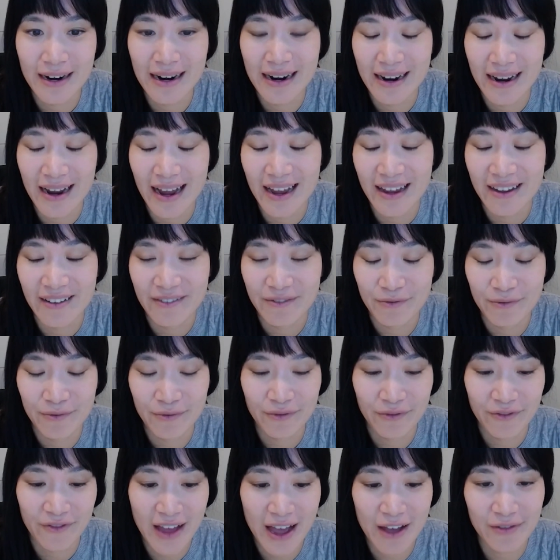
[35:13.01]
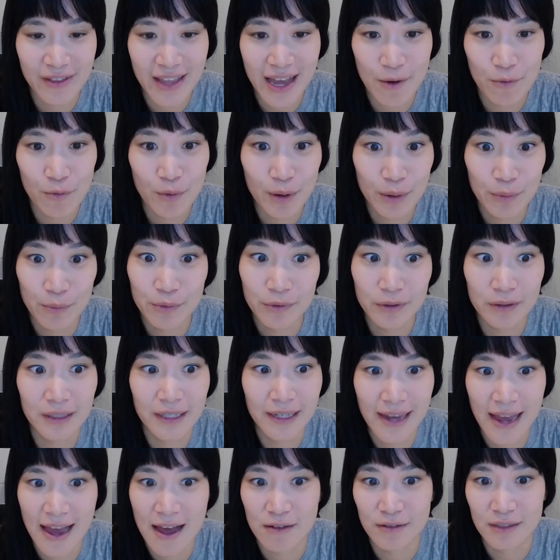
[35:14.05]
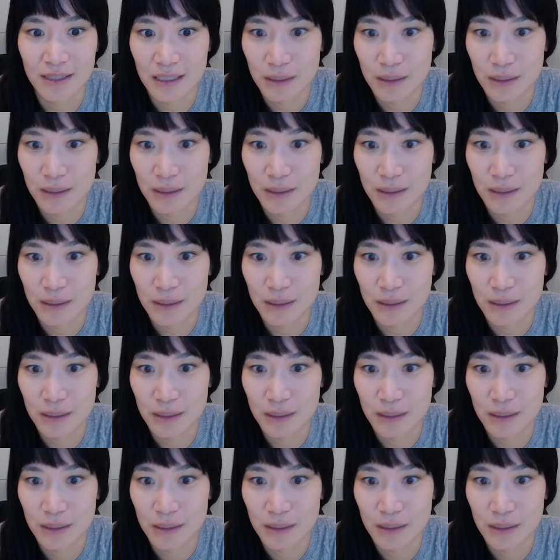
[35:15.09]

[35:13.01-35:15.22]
I found that what really counts